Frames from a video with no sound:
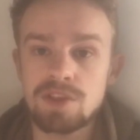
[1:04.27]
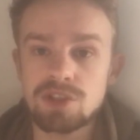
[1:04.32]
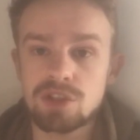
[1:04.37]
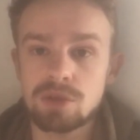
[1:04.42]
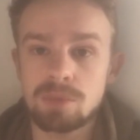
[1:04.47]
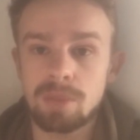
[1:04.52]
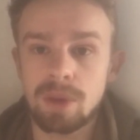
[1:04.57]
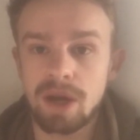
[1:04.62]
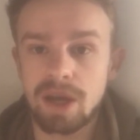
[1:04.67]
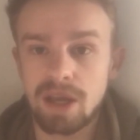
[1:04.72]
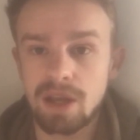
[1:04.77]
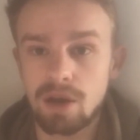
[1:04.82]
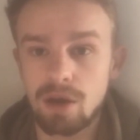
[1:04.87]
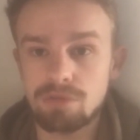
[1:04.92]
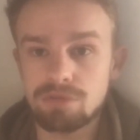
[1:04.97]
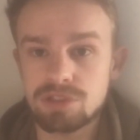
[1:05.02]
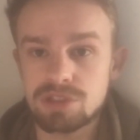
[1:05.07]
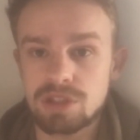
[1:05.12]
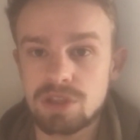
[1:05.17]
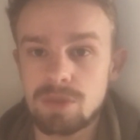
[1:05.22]
to come back in.
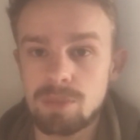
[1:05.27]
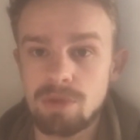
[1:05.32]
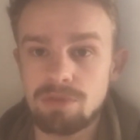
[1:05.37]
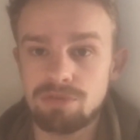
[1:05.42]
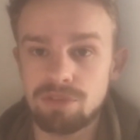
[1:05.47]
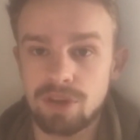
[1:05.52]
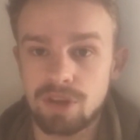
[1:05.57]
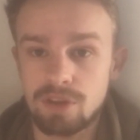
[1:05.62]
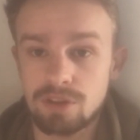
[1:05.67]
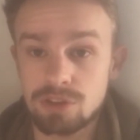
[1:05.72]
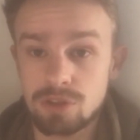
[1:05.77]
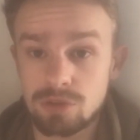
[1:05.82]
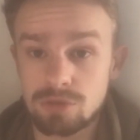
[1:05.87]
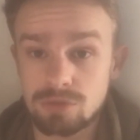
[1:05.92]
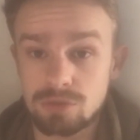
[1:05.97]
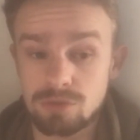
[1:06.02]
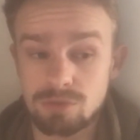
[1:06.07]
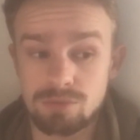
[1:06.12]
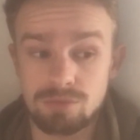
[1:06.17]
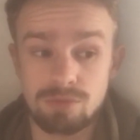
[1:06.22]
Obviously, the midfield's
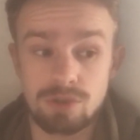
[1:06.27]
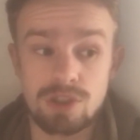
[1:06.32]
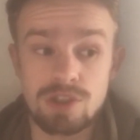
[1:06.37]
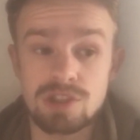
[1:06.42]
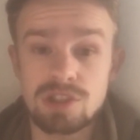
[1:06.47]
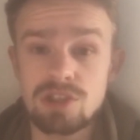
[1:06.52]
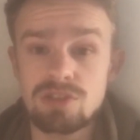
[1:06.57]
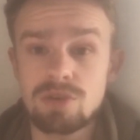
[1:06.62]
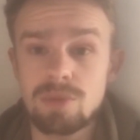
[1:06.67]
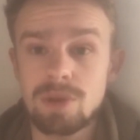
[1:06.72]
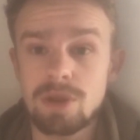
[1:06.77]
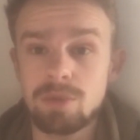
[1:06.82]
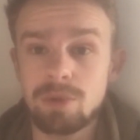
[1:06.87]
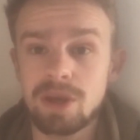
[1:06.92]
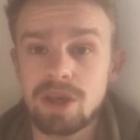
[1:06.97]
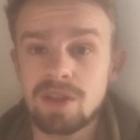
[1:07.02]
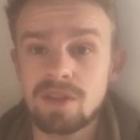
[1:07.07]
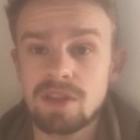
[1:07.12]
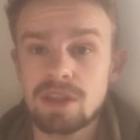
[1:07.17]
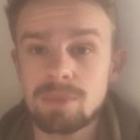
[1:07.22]
considerably
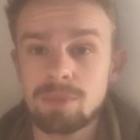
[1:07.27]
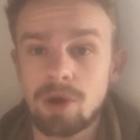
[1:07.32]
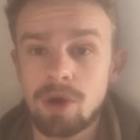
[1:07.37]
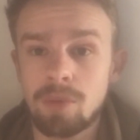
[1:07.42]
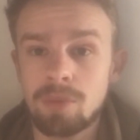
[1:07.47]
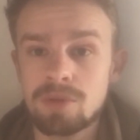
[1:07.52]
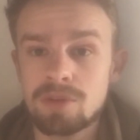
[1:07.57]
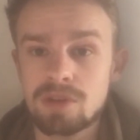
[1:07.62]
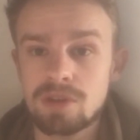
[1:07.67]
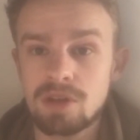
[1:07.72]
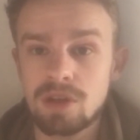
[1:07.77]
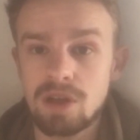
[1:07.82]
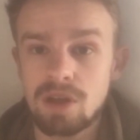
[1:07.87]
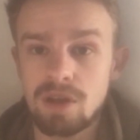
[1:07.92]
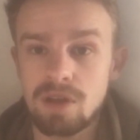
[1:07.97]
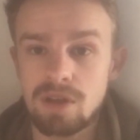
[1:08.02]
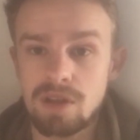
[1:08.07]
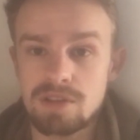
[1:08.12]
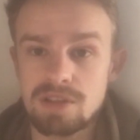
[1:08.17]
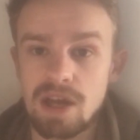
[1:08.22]
weakened at the moment, and
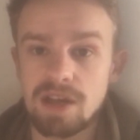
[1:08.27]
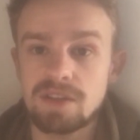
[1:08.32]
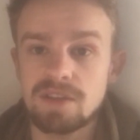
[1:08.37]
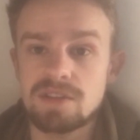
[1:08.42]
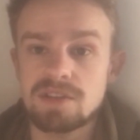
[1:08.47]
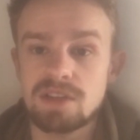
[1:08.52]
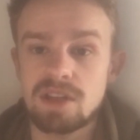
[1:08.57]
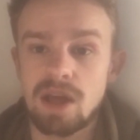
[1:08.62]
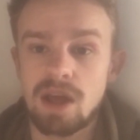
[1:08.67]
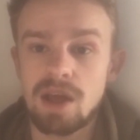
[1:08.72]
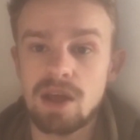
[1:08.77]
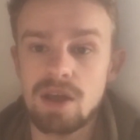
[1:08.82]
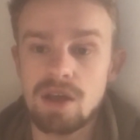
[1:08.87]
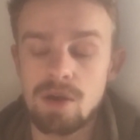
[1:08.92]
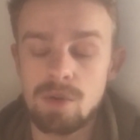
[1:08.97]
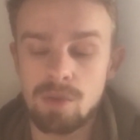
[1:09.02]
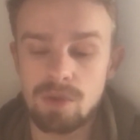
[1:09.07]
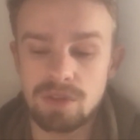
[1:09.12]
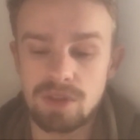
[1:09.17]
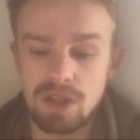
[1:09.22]
it's added to that
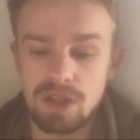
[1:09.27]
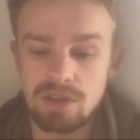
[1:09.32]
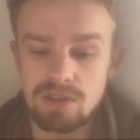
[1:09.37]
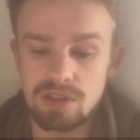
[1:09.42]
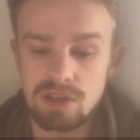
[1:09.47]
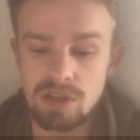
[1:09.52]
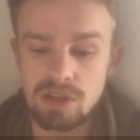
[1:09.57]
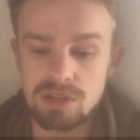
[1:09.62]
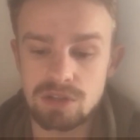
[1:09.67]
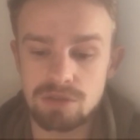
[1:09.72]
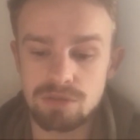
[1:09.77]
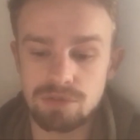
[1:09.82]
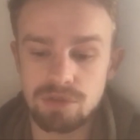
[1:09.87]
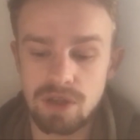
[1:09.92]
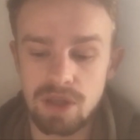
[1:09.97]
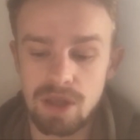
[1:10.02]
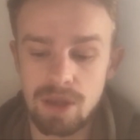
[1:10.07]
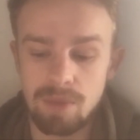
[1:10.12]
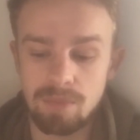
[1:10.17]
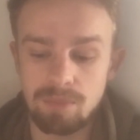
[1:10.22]
with the injuries of
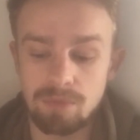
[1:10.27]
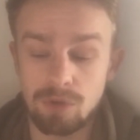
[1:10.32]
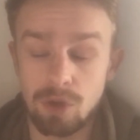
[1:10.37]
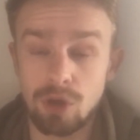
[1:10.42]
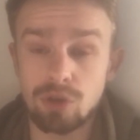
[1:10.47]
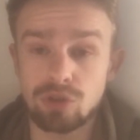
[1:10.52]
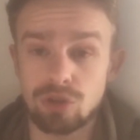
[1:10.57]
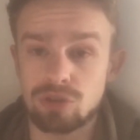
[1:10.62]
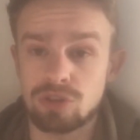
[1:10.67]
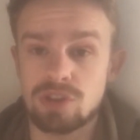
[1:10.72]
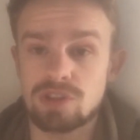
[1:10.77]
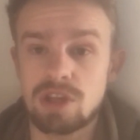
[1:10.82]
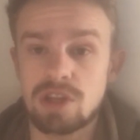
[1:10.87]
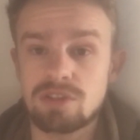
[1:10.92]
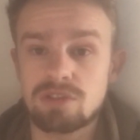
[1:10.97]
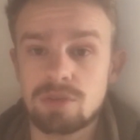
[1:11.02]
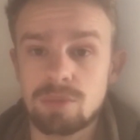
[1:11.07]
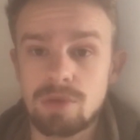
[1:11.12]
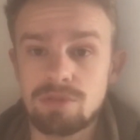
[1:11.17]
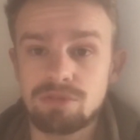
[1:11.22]
um, not just the
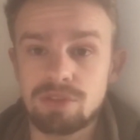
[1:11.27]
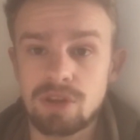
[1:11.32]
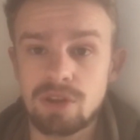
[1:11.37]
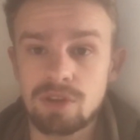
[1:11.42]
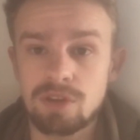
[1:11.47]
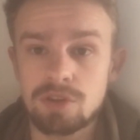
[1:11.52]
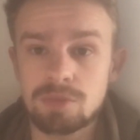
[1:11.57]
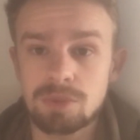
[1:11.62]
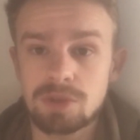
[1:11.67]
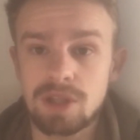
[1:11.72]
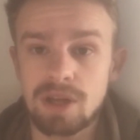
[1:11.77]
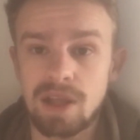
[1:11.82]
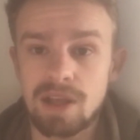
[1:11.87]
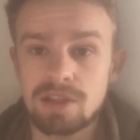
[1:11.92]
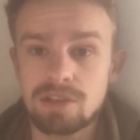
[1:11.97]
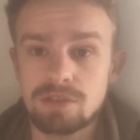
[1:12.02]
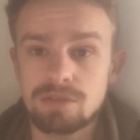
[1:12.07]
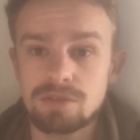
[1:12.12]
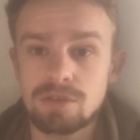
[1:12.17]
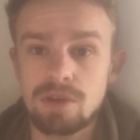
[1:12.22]
central midfielders, but the
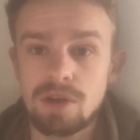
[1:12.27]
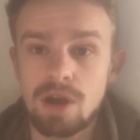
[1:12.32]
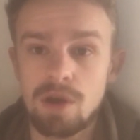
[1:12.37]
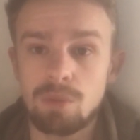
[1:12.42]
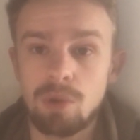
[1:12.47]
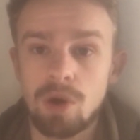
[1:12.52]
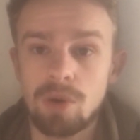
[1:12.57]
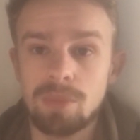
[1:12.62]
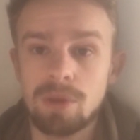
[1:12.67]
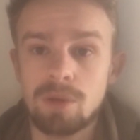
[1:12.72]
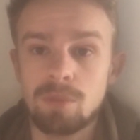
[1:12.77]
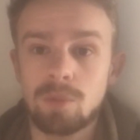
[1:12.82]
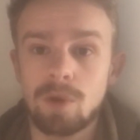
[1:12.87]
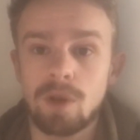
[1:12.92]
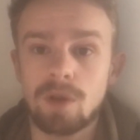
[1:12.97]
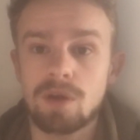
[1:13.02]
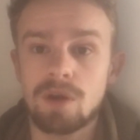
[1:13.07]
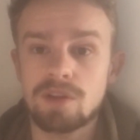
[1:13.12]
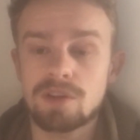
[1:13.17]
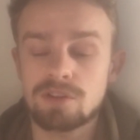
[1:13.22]
likes of Iwobi and
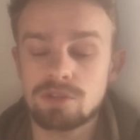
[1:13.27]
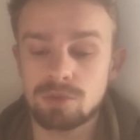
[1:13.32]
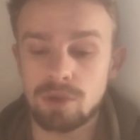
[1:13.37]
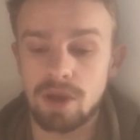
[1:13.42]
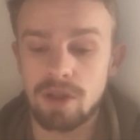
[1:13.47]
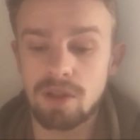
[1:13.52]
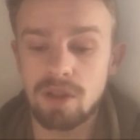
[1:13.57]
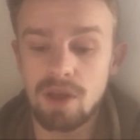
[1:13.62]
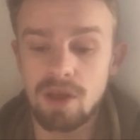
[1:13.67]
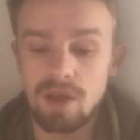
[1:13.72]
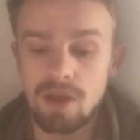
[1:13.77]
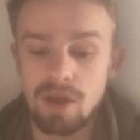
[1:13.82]
Walcott as well.